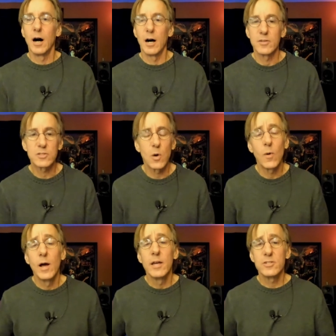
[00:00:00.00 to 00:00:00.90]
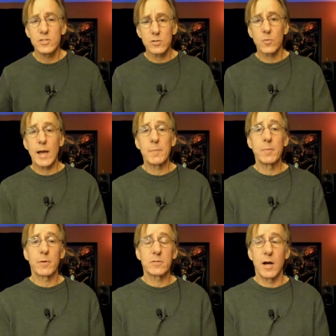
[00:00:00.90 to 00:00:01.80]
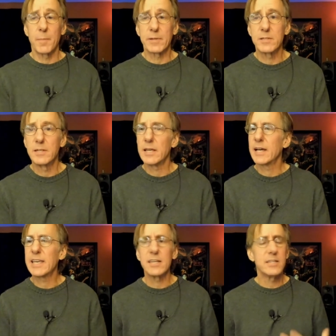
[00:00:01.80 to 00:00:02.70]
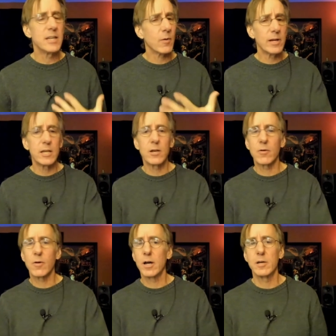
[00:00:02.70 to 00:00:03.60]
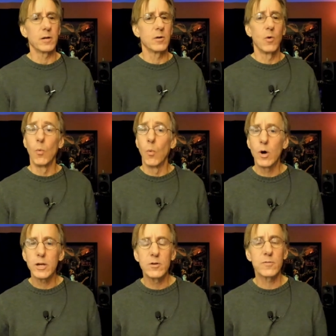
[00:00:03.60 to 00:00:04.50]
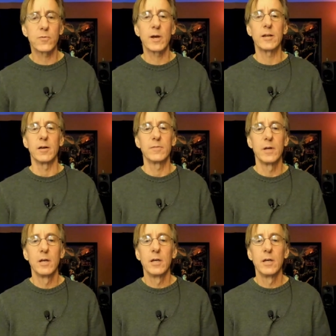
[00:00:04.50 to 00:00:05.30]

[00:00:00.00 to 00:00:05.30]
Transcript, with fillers: Uh, so, just to wrap up our topic today, again, narrating your audiobook. What are you afraid of?